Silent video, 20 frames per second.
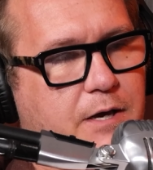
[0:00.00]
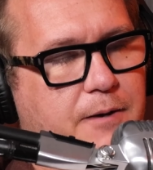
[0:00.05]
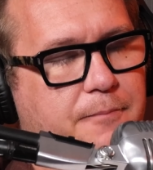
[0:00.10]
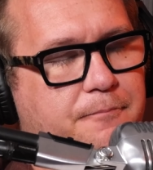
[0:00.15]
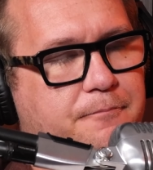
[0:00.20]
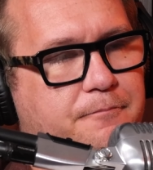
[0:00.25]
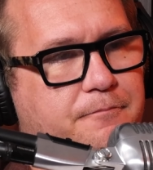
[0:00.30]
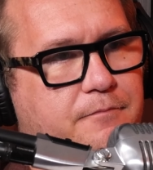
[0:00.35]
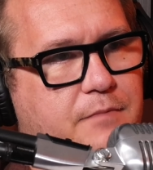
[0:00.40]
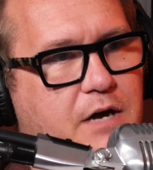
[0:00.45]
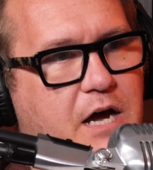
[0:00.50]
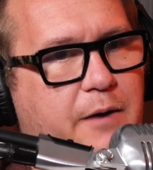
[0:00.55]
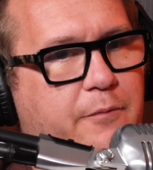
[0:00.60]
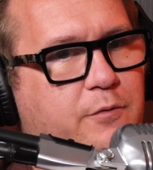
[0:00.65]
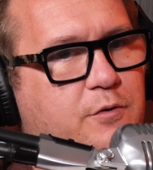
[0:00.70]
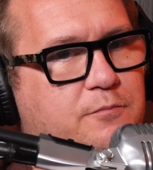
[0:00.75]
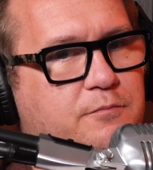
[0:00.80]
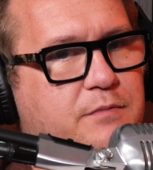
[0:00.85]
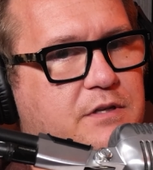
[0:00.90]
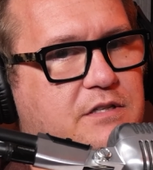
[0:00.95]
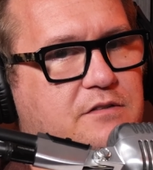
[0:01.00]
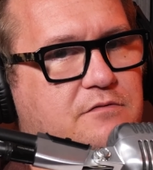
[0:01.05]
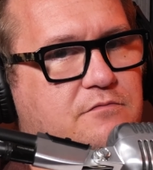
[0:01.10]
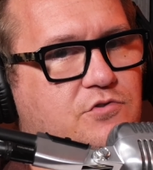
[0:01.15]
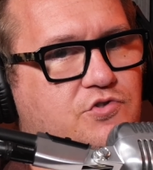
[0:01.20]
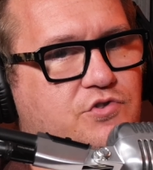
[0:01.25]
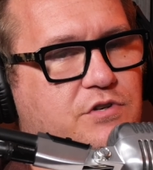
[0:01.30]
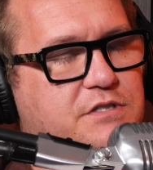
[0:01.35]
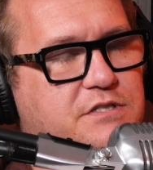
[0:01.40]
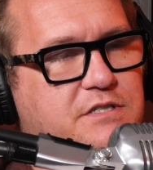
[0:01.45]
Yeah. I wouldn't be
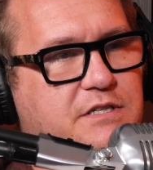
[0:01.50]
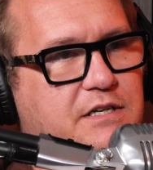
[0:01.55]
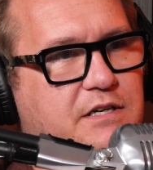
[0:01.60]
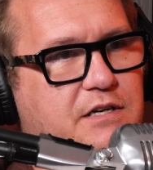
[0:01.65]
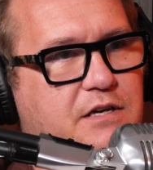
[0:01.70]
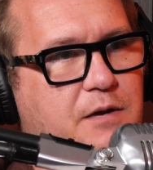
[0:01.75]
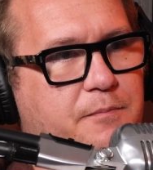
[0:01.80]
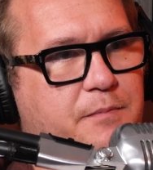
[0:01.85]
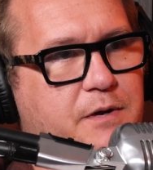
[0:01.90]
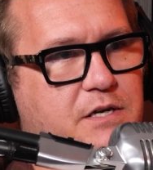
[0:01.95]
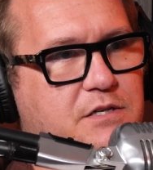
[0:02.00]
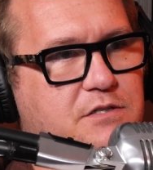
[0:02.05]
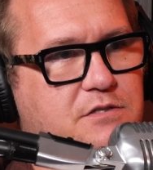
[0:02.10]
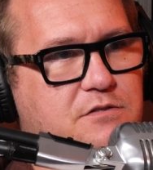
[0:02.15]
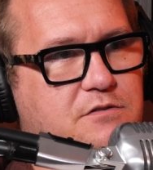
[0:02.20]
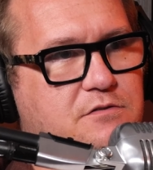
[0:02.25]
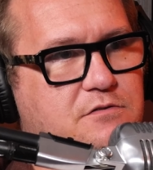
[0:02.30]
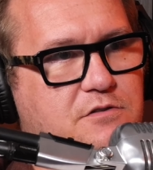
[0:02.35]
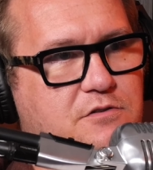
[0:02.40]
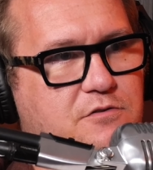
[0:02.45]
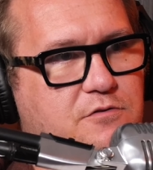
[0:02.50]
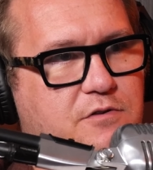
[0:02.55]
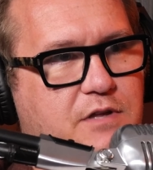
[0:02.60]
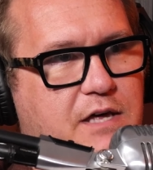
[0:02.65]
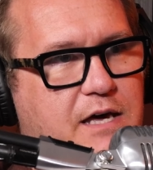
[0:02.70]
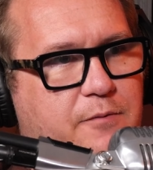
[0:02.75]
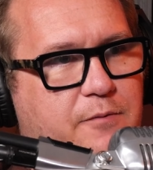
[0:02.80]
trusting a page to do